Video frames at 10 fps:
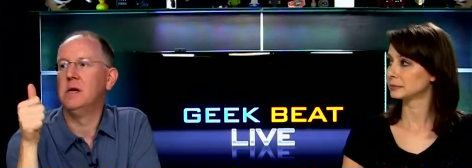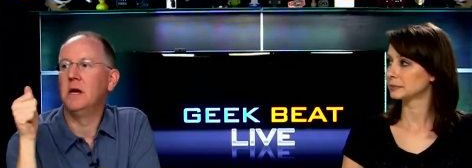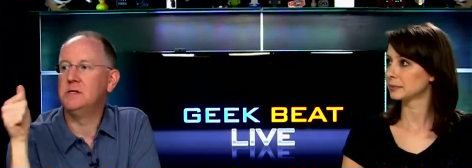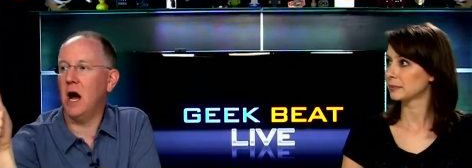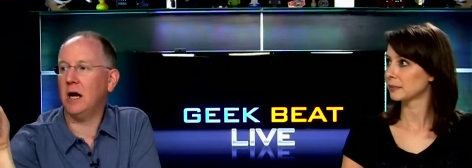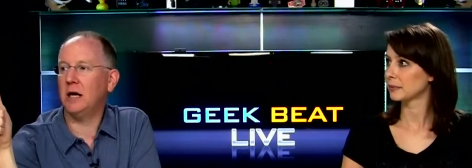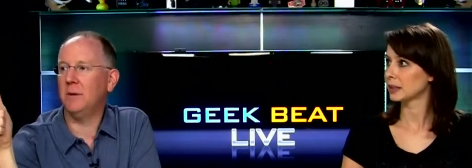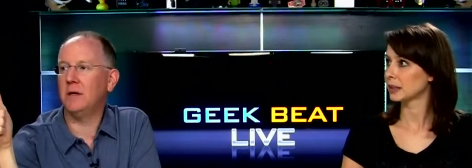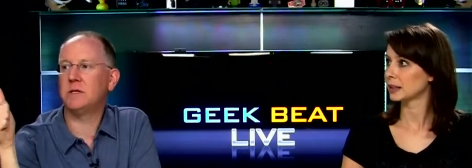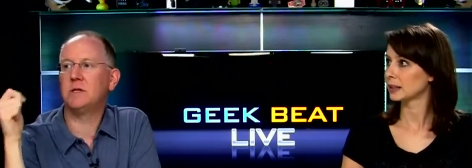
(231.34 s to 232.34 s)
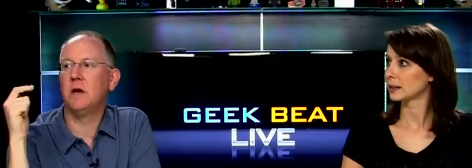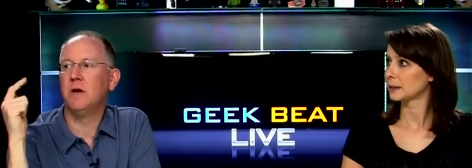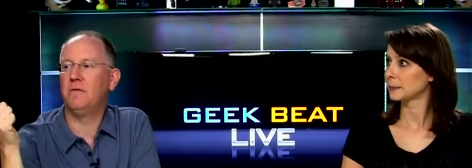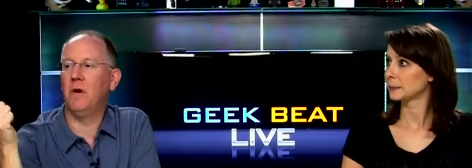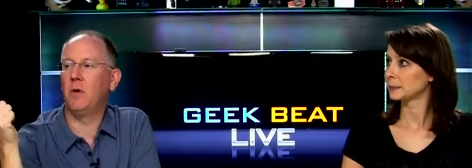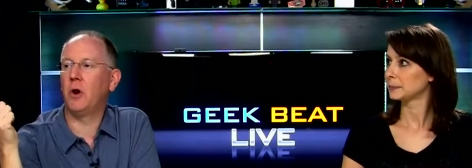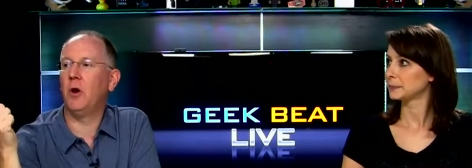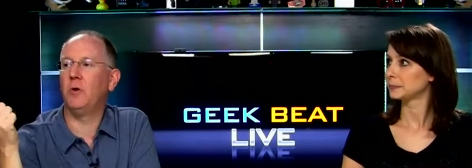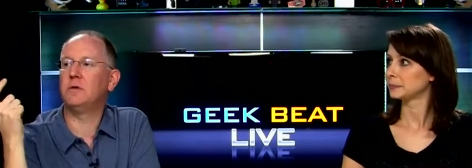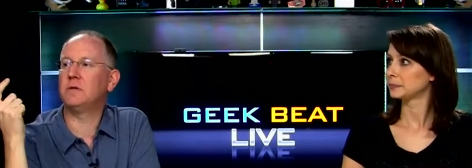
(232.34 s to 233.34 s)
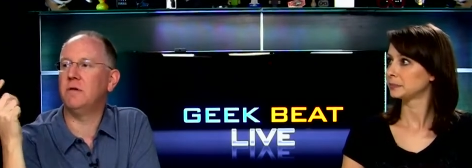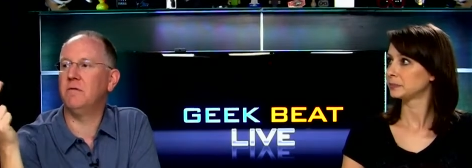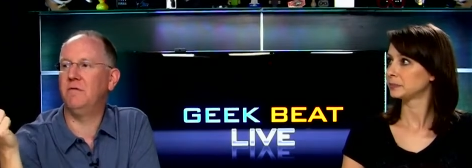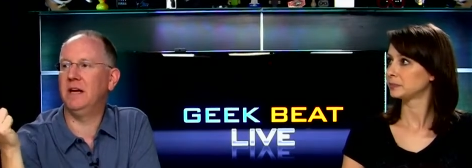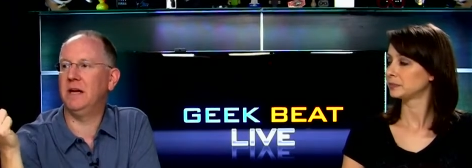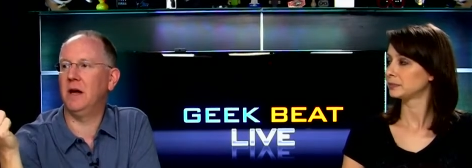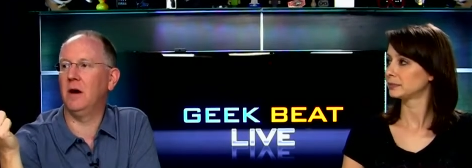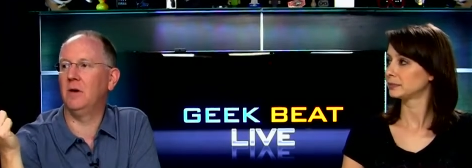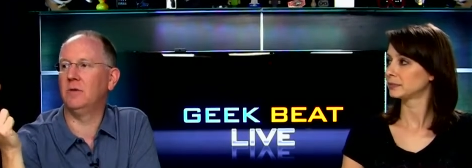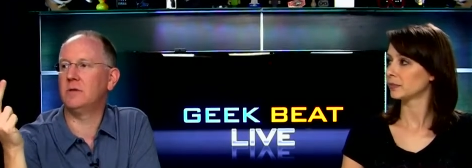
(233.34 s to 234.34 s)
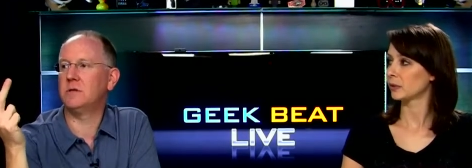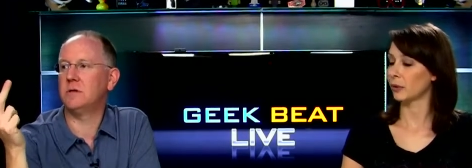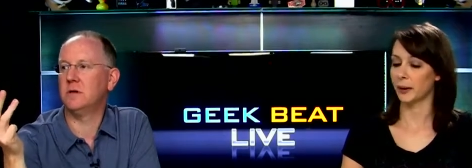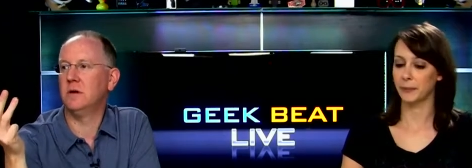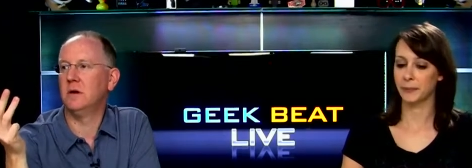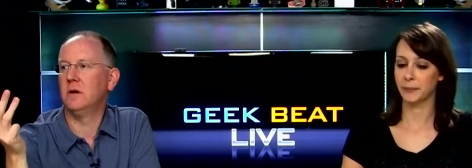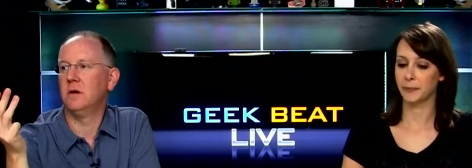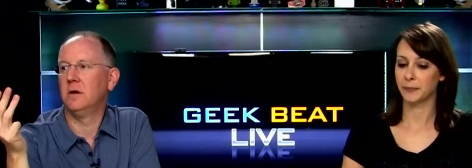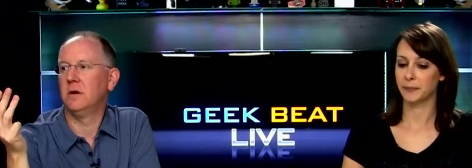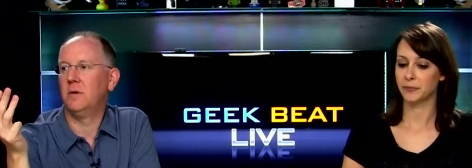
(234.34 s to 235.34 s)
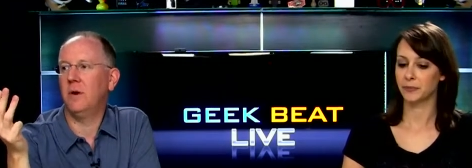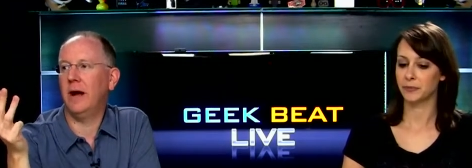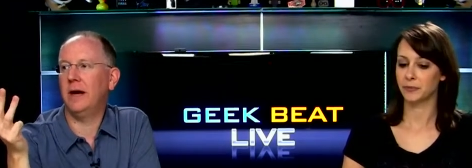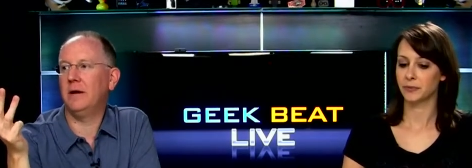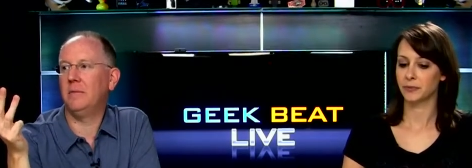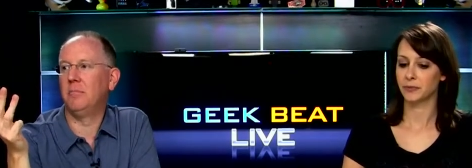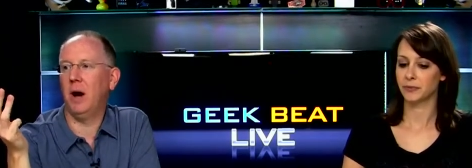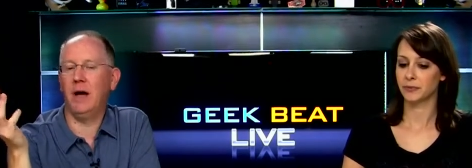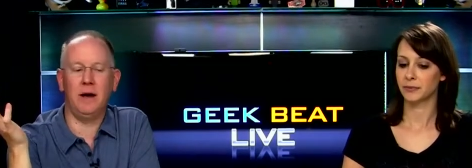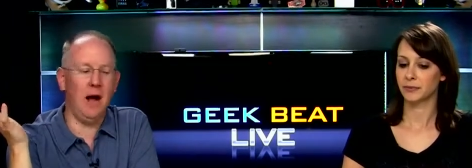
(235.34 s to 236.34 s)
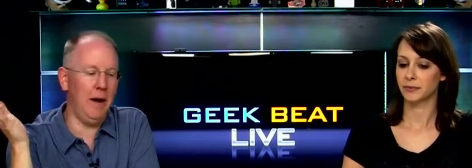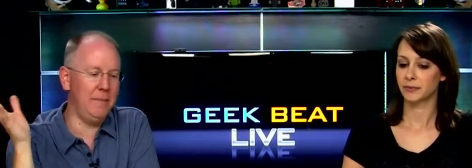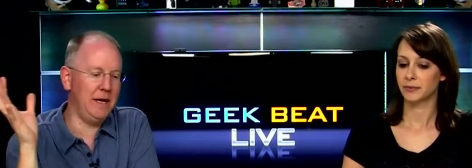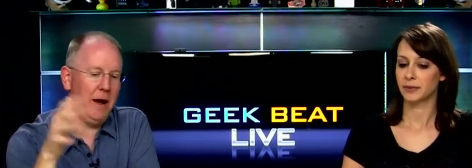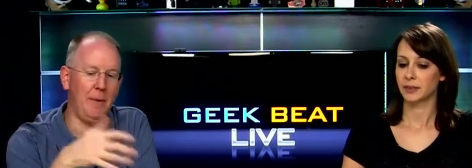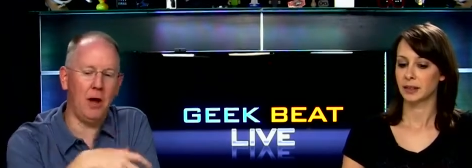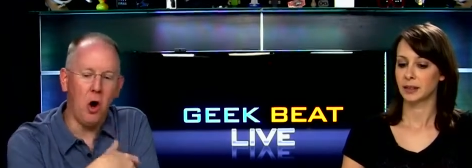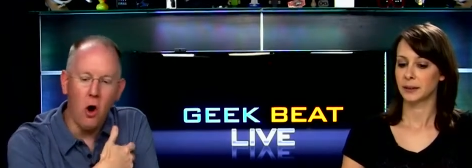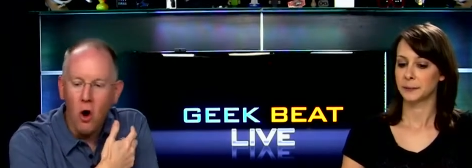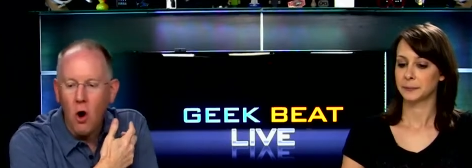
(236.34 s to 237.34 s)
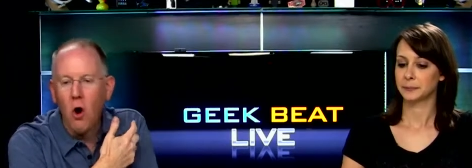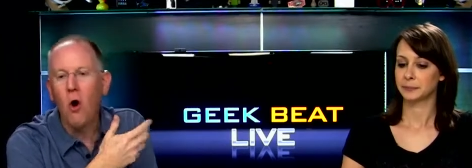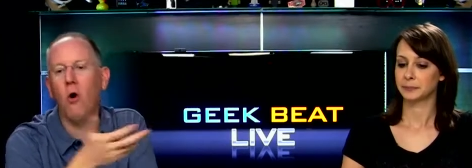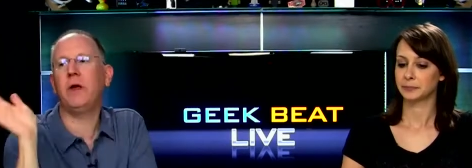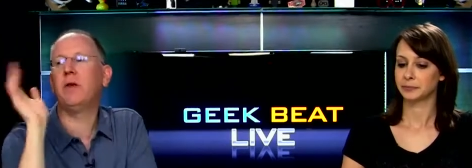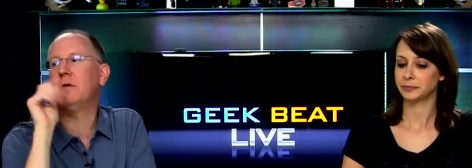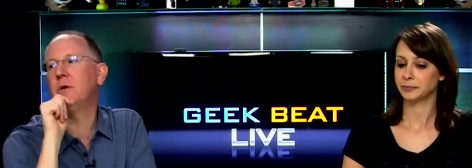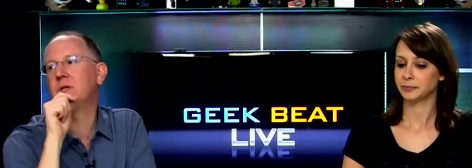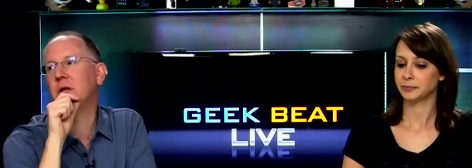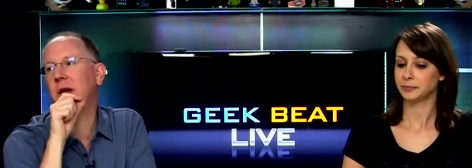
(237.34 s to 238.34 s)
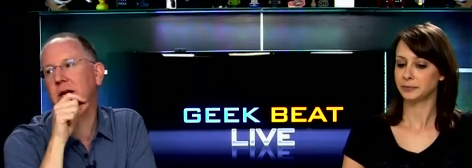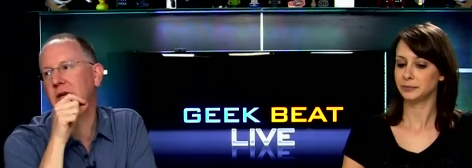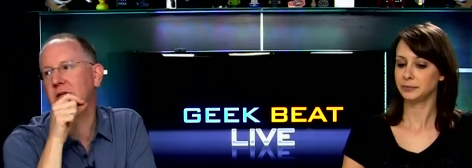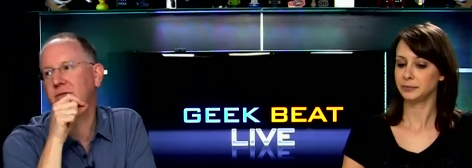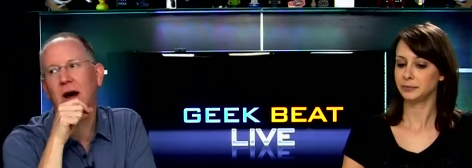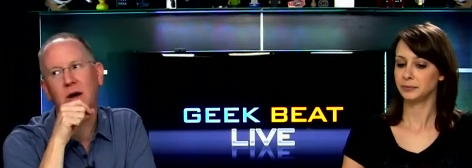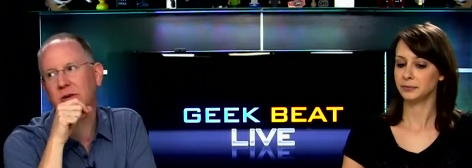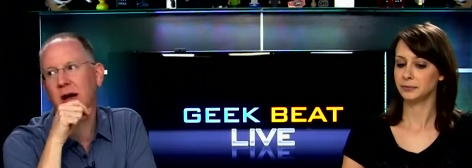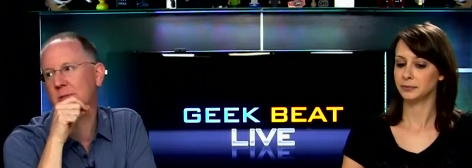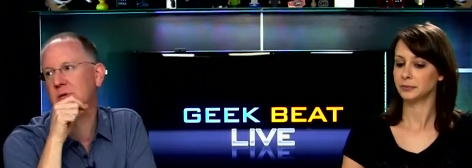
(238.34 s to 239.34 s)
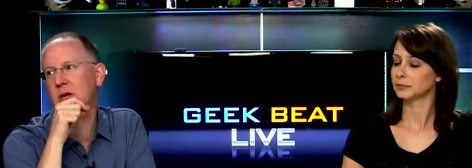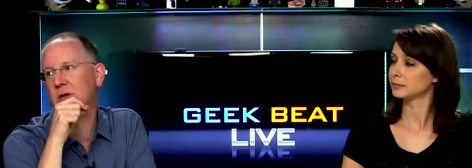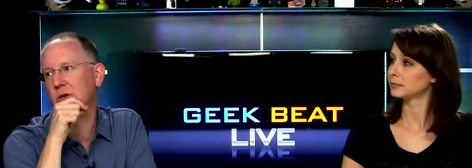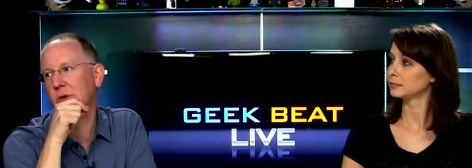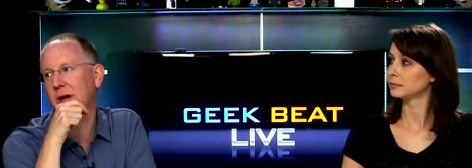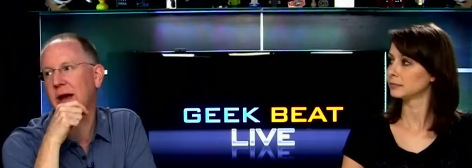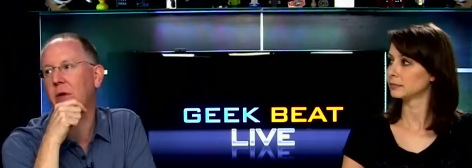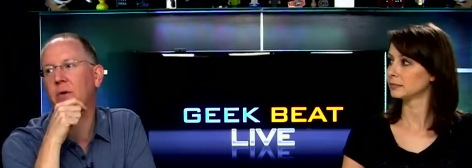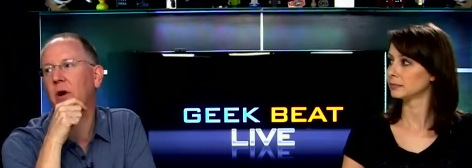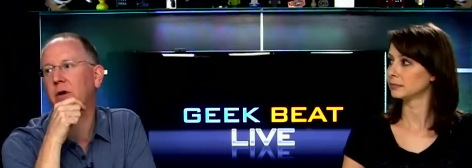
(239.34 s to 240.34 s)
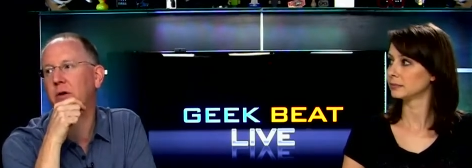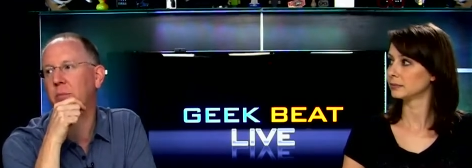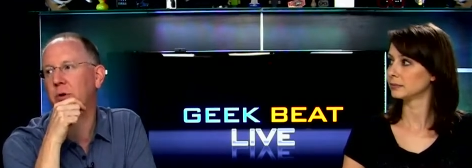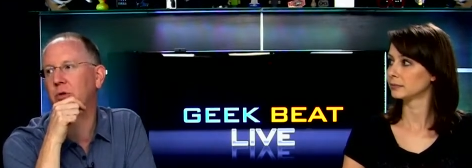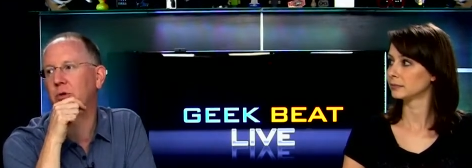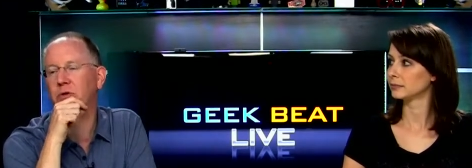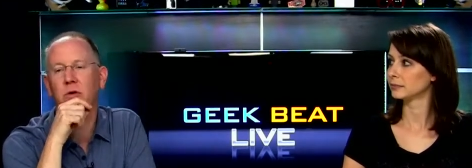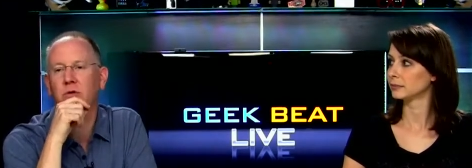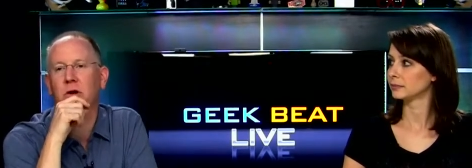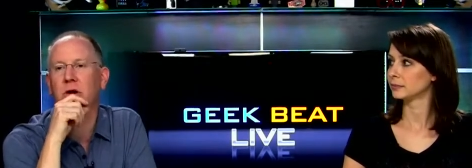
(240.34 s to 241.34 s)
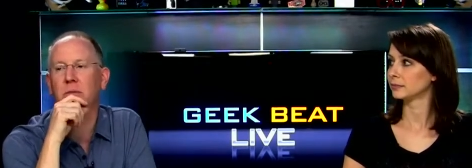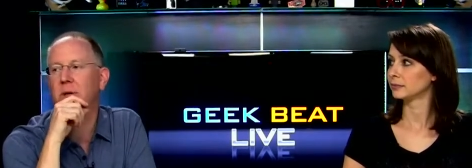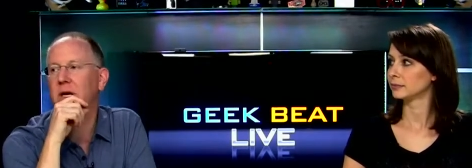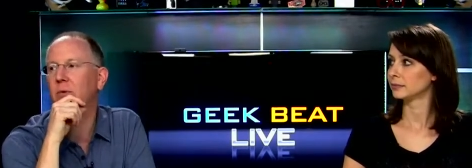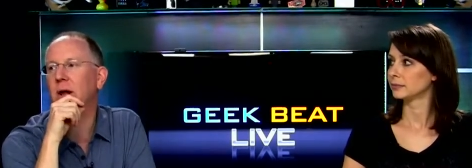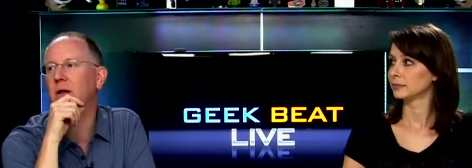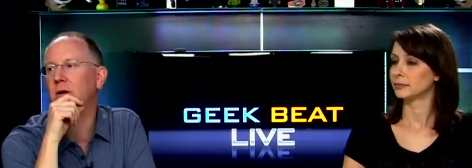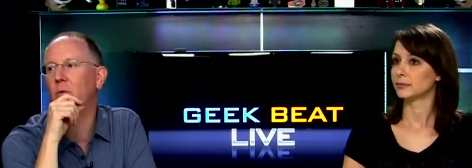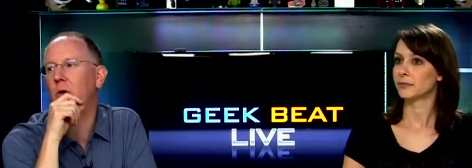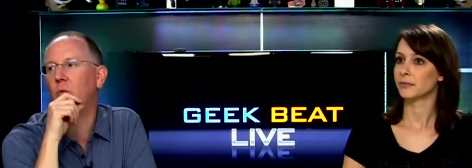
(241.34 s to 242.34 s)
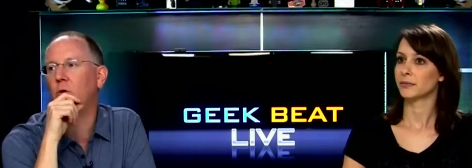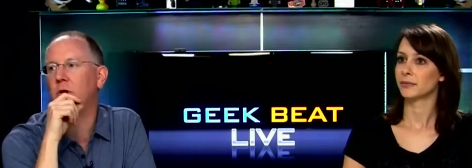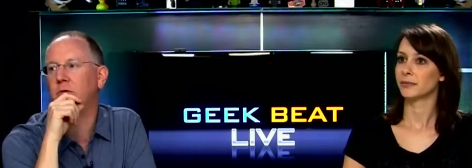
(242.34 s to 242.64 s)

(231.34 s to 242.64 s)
Speaker 1: documents, photos, videos. Right. Right? But I mean, how about all the other miscellaneous file types that you encounter on computers? Those are well, going to be irrelevant. It won't work for